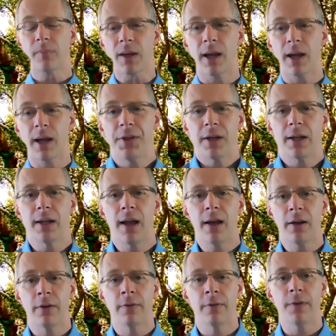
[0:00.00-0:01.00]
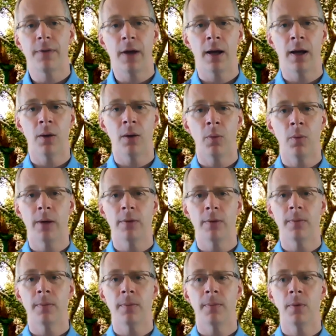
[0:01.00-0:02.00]
I think a lot of what
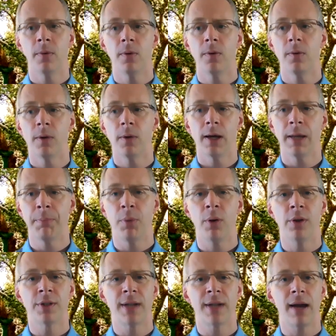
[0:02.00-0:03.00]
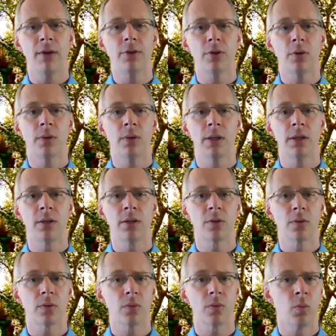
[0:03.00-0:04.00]
it boils down to
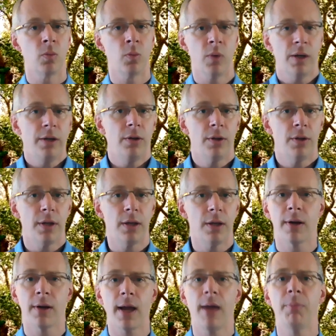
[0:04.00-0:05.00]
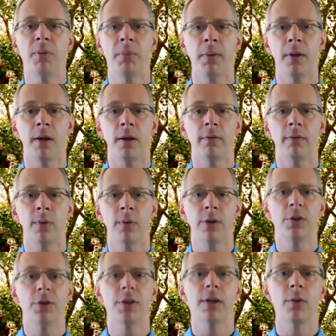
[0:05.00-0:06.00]
is, what do you think you're capable of? What do you
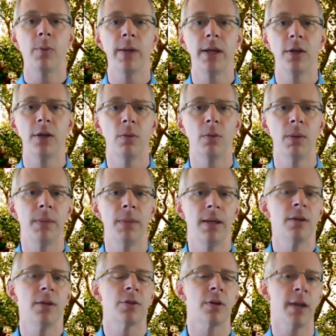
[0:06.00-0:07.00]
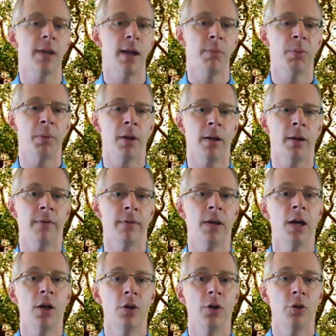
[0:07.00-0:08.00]
think we human beings are capable of?
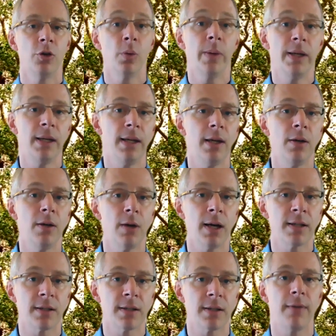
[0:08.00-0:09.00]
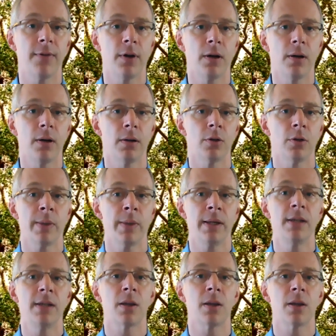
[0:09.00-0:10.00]
Do we need a savior? Do we
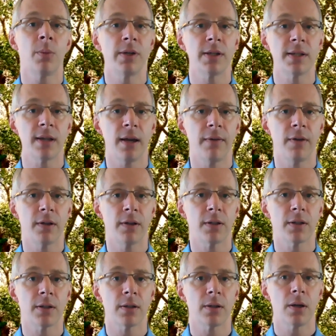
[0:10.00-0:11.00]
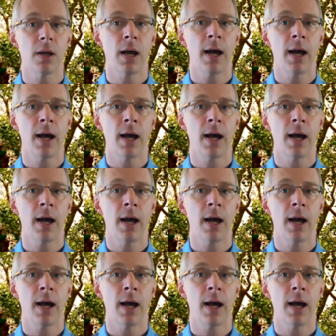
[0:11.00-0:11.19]
need someone to save us?